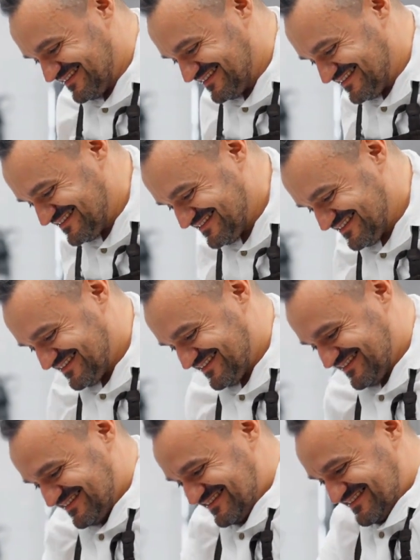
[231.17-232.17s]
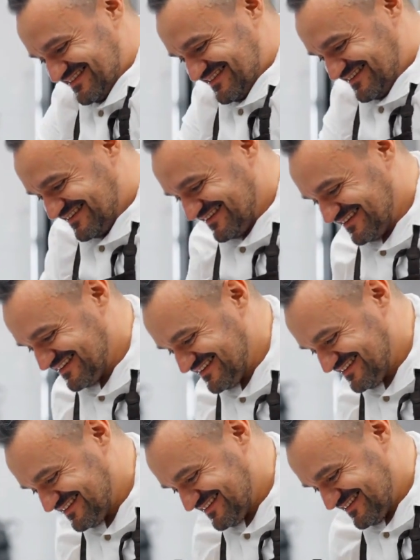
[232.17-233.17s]
because that is the perfect
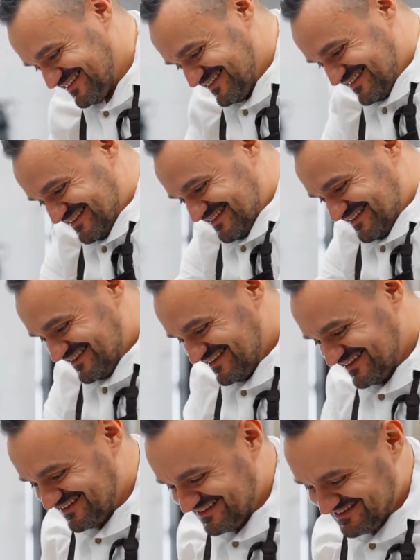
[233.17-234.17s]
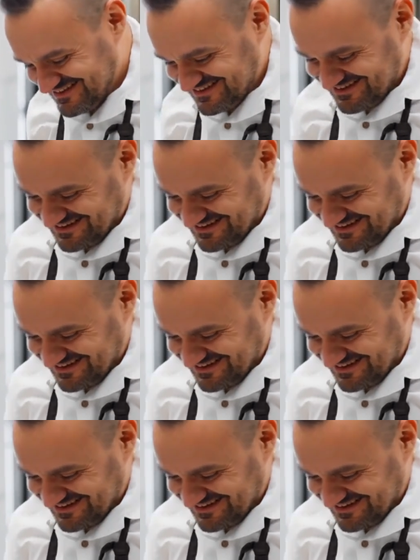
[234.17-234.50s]
thing for spreading on toast.